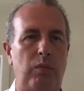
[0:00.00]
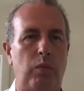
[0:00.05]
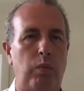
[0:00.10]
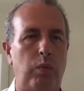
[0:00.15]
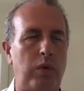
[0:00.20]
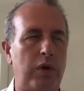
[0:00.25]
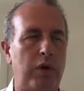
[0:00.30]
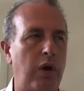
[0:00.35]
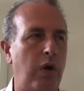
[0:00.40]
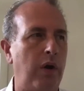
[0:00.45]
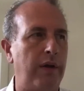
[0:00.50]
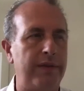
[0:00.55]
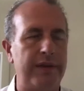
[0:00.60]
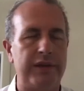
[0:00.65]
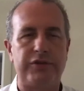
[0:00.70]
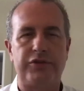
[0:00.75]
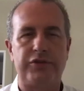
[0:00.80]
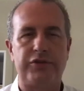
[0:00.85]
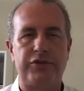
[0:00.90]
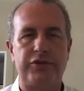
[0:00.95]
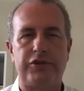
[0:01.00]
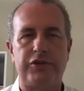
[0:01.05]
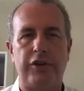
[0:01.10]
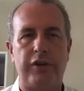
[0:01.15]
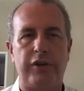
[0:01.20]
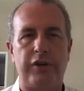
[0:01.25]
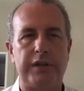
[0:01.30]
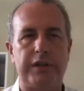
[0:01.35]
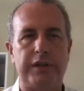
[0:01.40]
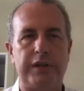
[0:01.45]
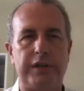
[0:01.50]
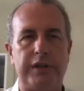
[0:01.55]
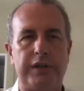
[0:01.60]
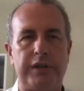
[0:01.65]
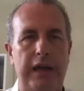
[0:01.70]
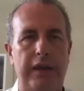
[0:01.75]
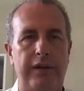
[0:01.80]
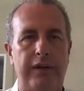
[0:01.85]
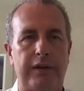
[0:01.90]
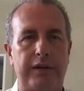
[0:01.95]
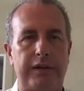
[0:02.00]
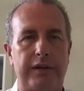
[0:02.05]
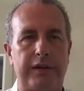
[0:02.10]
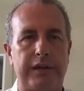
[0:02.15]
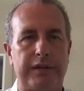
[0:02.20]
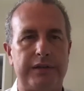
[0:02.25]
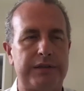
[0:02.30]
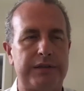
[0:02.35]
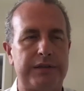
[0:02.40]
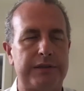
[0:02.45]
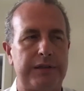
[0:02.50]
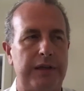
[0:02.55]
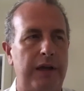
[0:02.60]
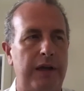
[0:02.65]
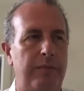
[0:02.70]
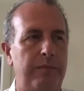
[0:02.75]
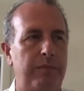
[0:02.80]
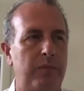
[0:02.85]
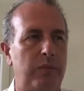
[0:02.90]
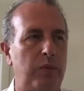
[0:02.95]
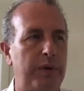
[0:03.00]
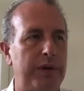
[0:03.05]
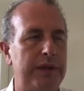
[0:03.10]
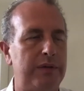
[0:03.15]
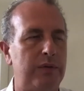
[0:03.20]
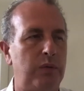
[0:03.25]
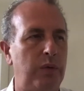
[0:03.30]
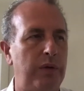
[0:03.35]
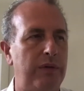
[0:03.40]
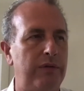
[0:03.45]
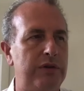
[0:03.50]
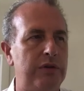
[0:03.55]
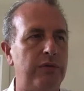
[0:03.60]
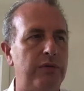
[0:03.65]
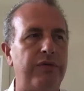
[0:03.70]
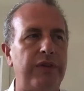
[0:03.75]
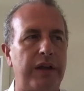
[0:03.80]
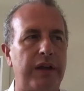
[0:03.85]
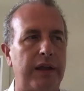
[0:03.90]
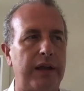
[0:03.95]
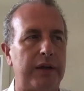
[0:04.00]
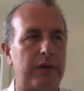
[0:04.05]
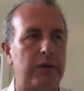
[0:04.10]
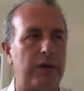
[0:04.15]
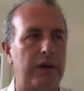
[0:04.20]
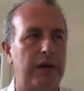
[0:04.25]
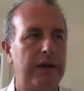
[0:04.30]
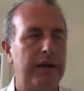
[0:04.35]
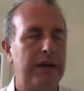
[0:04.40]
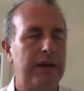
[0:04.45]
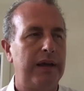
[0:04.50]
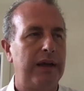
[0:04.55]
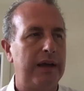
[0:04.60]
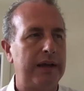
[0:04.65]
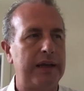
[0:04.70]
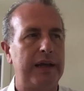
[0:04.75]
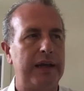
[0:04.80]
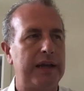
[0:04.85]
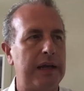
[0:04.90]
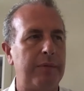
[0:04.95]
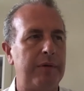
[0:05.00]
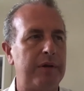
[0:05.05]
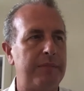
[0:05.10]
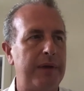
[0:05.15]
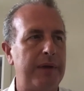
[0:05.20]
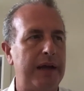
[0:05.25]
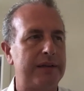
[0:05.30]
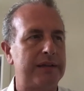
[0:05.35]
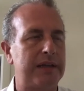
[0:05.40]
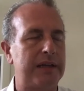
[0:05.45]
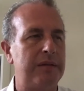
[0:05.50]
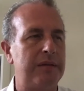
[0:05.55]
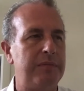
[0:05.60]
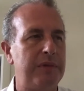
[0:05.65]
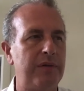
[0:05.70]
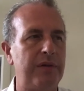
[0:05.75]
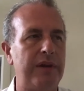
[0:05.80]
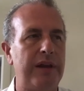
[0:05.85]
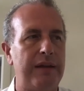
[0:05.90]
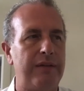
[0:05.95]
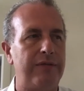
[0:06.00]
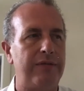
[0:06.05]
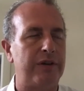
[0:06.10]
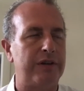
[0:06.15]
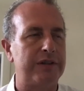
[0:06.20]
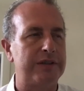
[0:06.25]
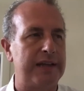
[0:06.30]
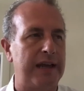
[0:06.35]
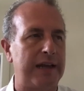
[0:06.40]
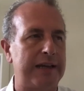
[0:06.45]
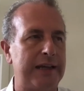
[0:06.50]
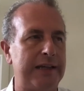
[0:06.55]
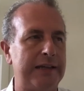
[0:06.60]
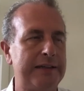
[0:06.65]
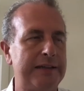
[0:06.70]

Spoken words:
go on this journey to the future together. Because we do feel like, again, coming back to community for a second,